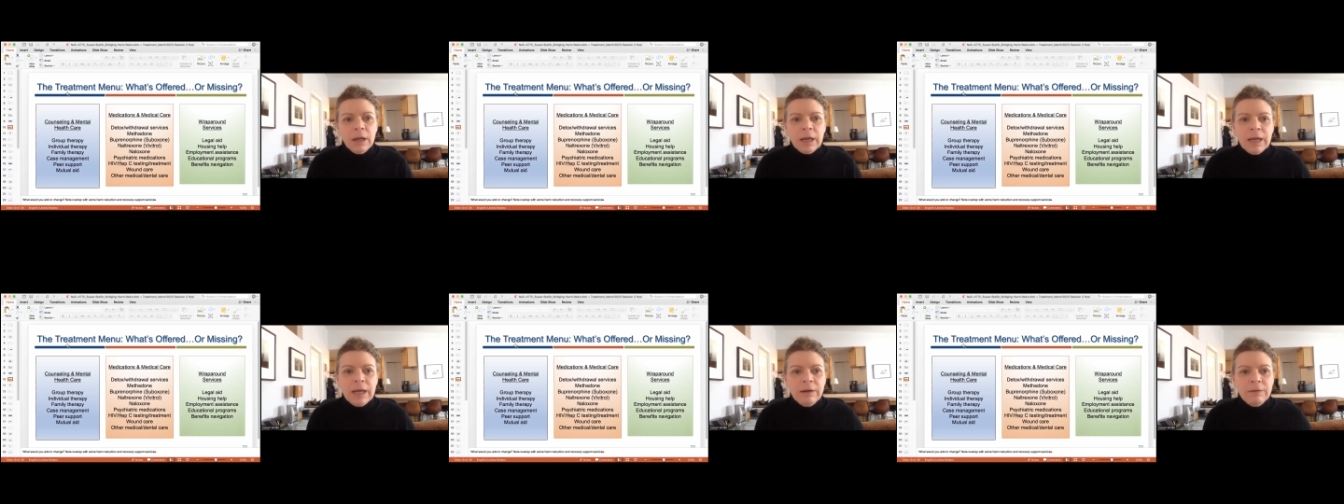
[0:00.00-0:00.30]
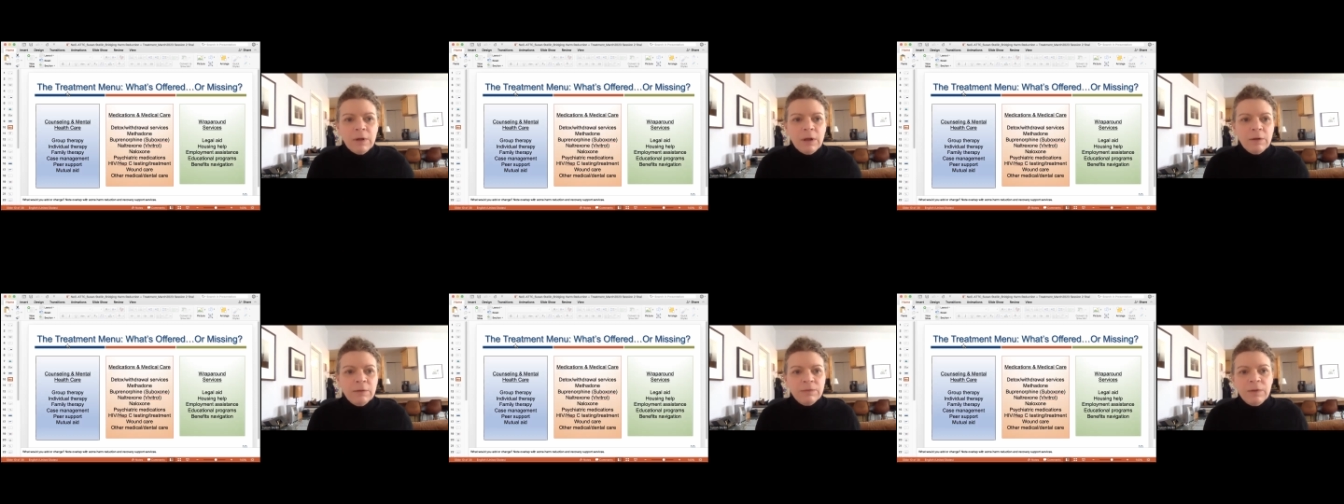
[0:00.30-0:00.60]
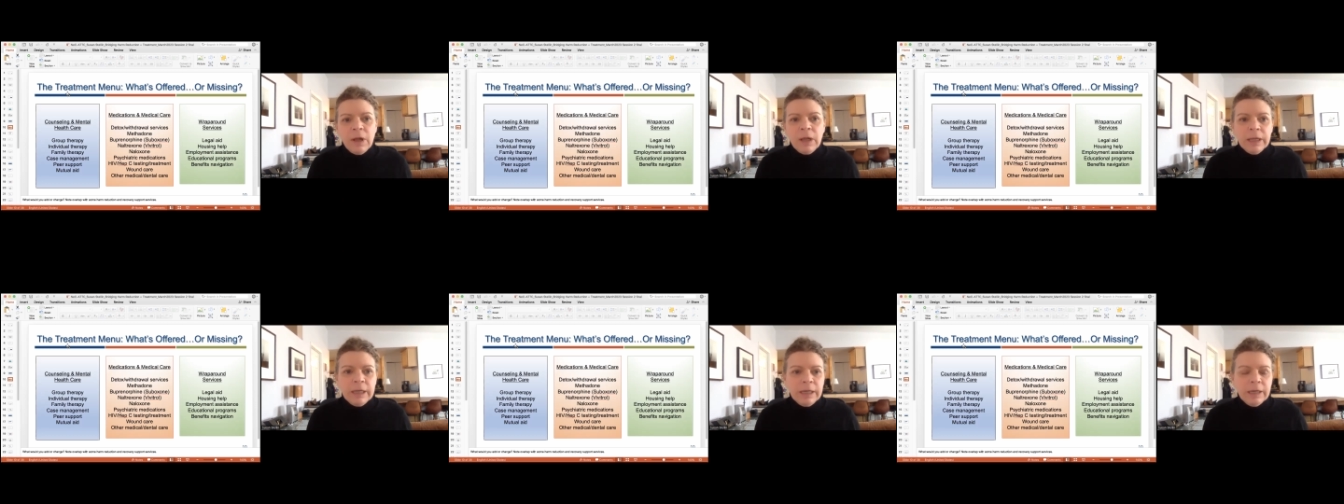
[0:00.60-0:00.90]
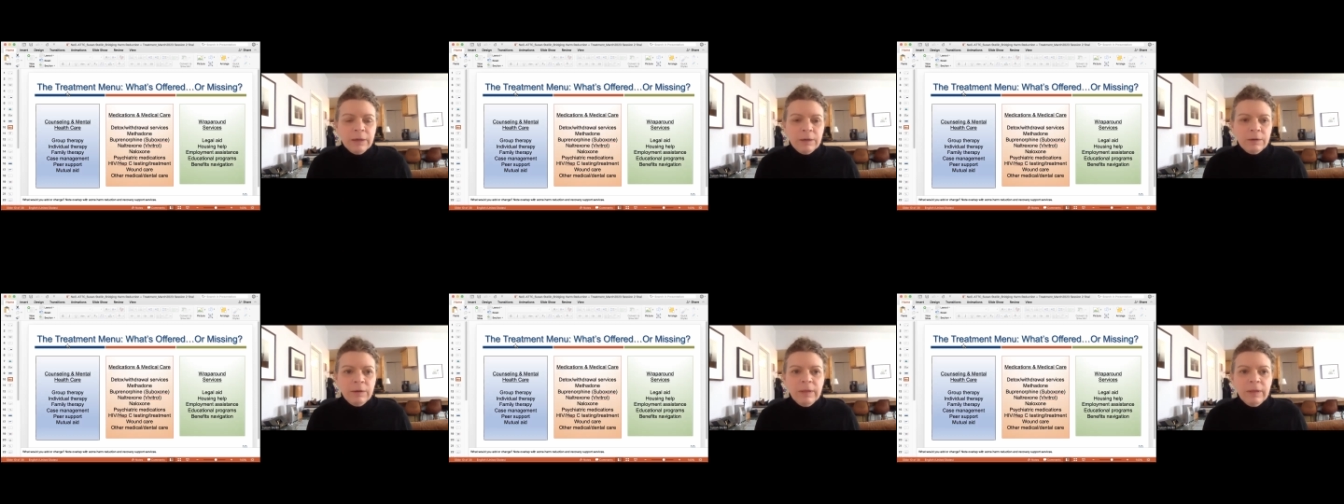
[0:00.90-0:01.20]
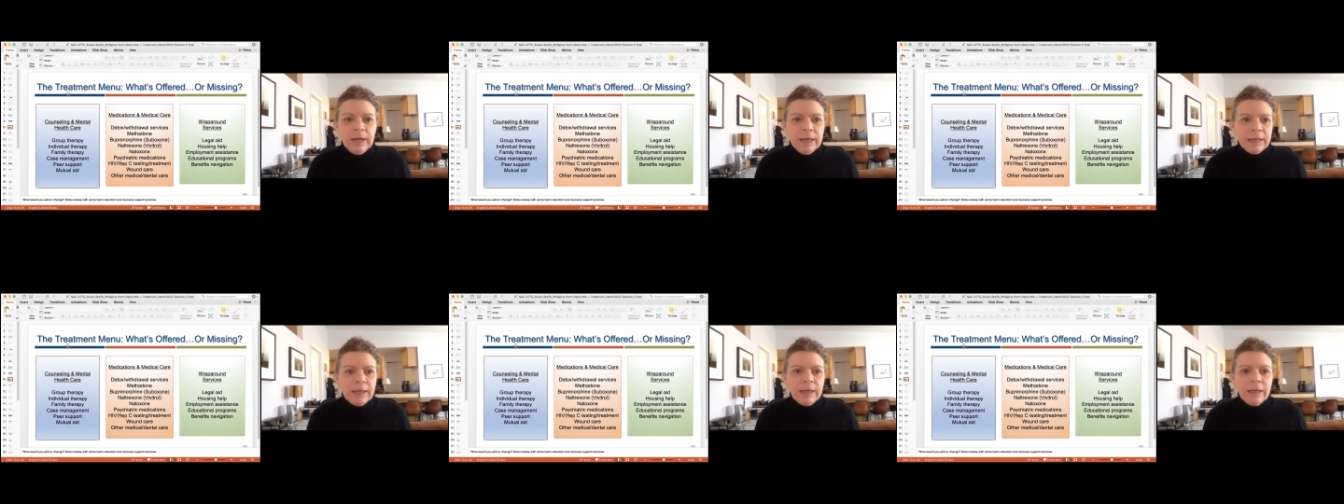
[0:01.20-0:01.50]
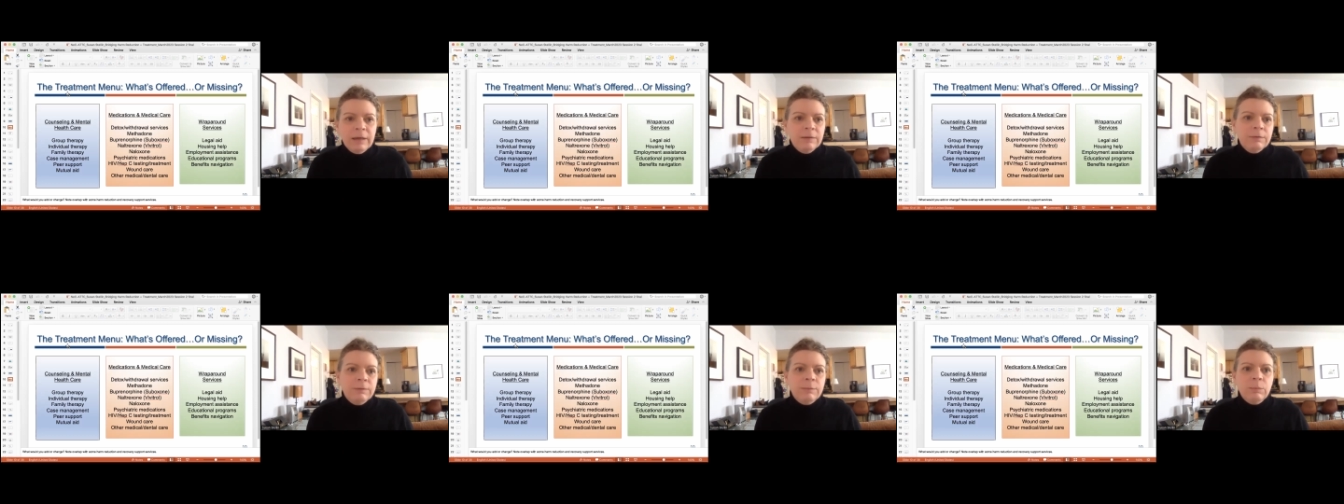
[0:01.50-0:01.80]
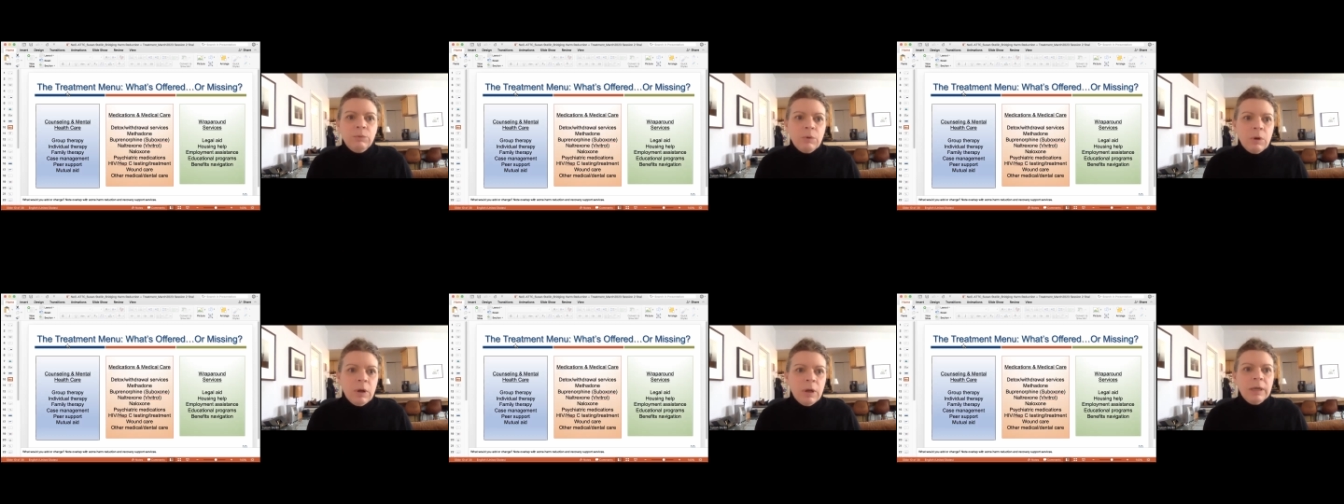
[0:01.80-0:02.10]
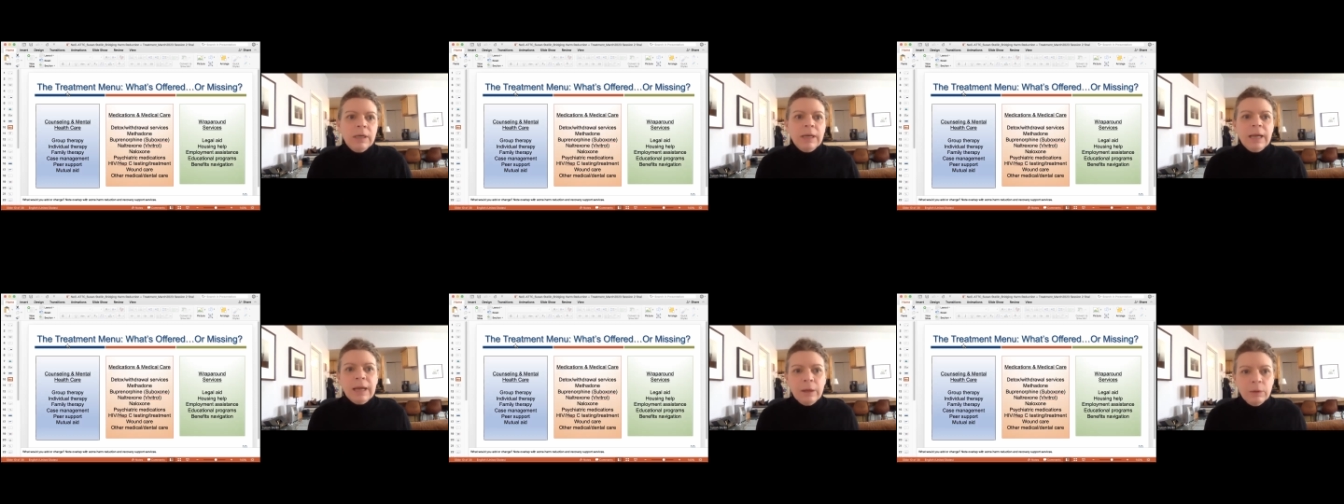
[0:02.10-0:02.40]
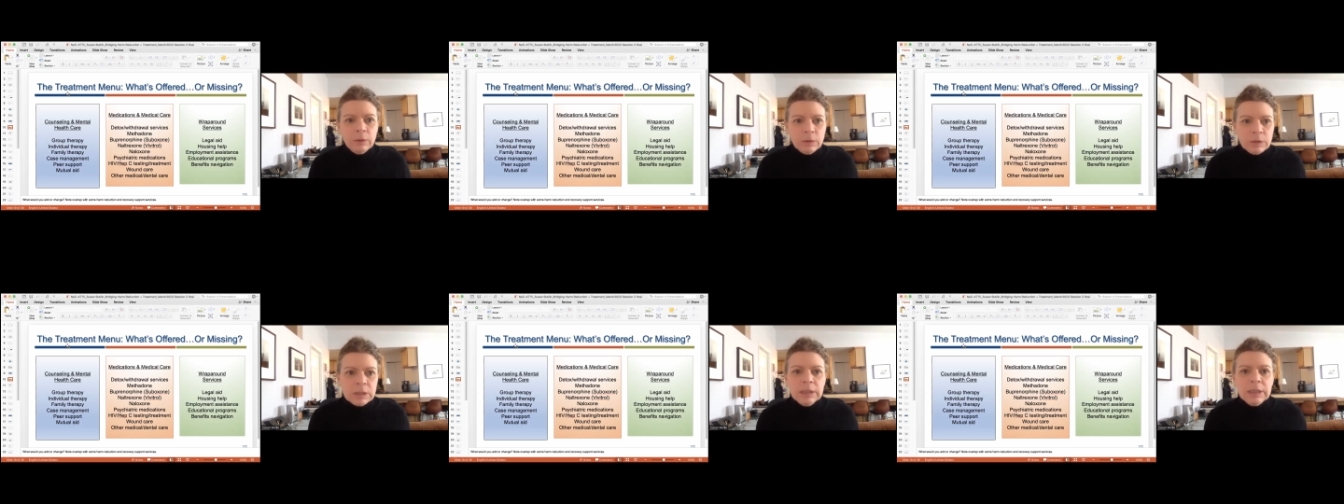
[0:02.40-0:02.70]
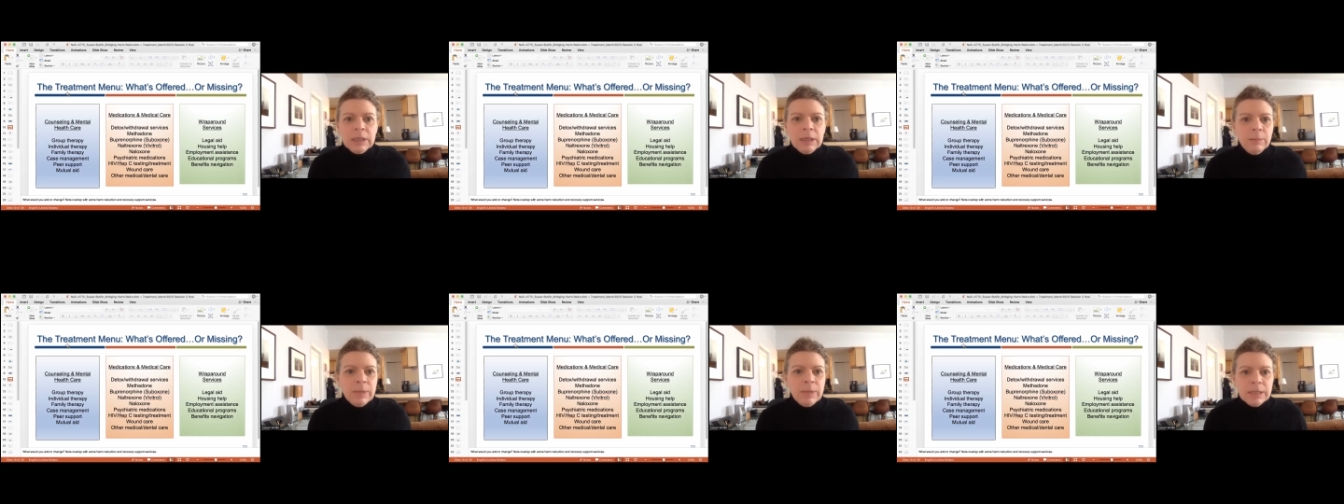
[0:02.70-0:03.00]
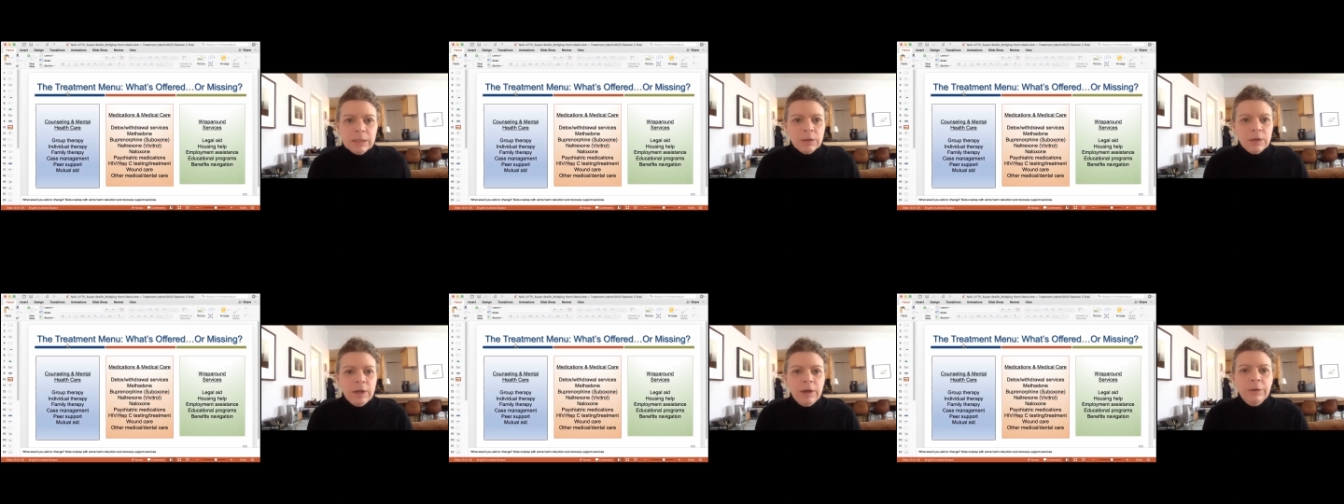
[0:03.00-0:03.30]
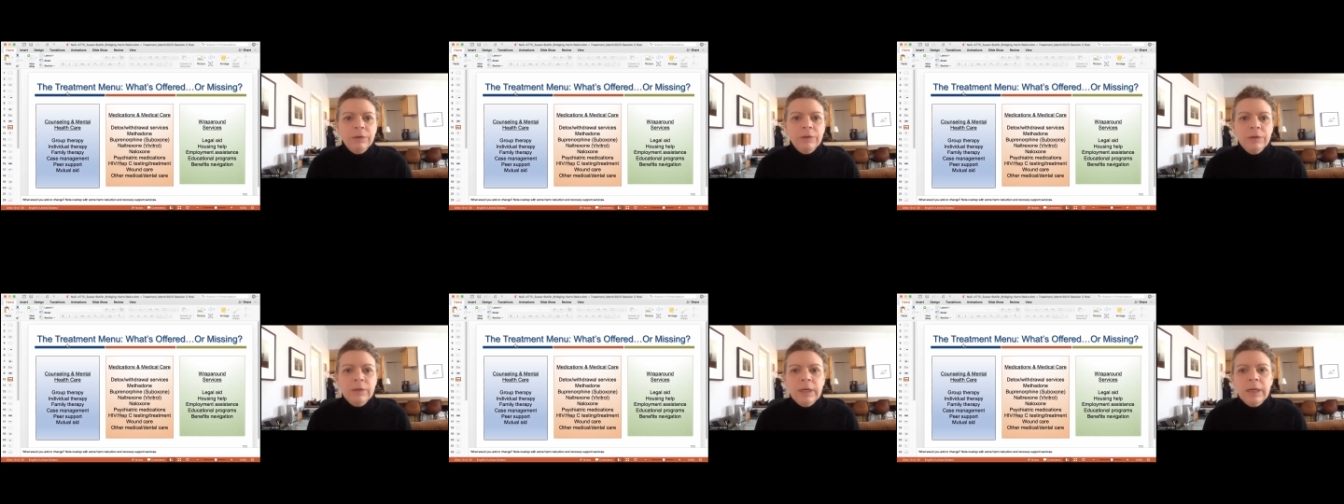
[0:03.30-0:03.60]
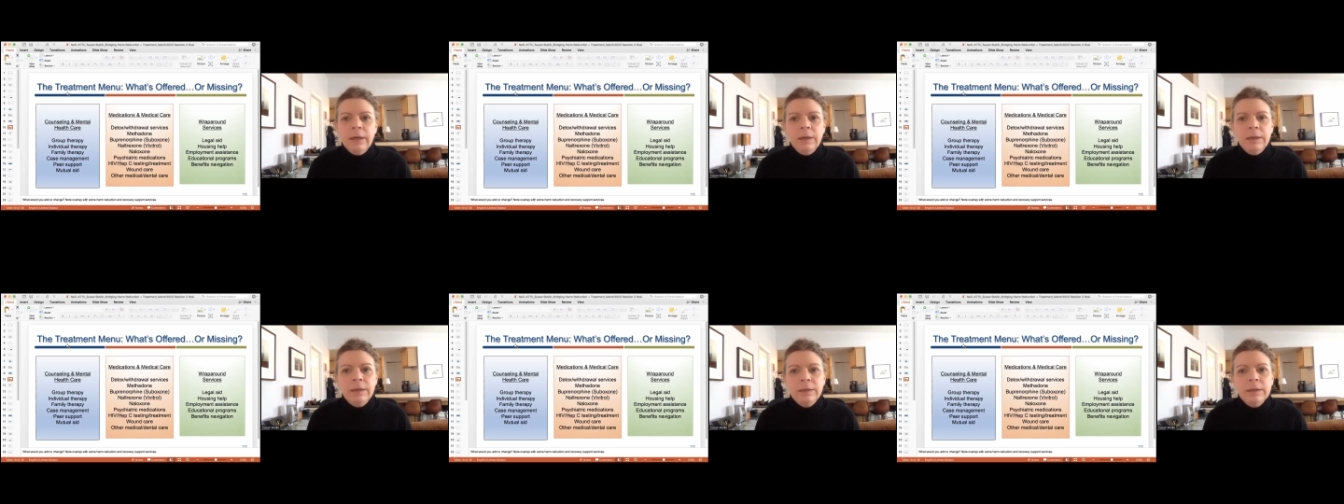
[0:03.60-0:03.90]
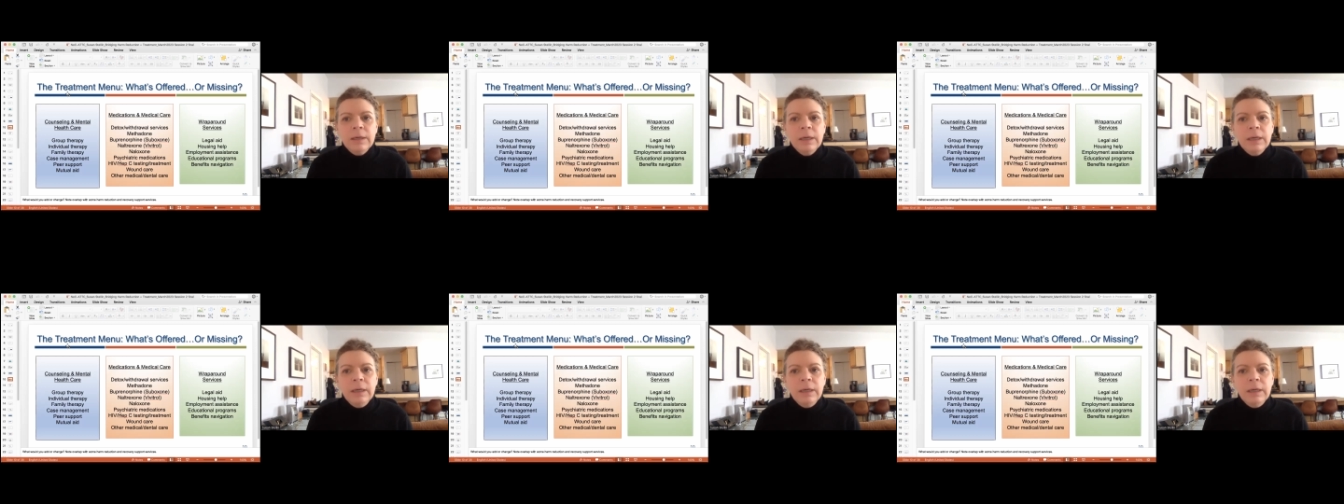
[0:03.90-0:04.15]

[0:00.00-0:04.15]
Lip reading: of all falling under that kind of broad counseling and mental health care.